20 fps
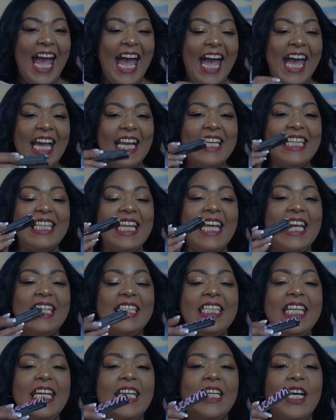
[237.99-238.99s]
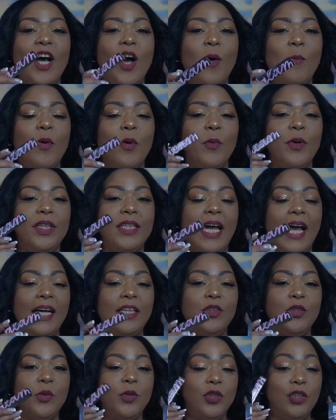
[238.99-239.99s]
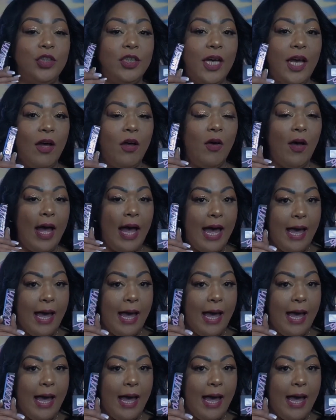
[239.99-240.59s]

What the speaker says: and it did come with the actual gel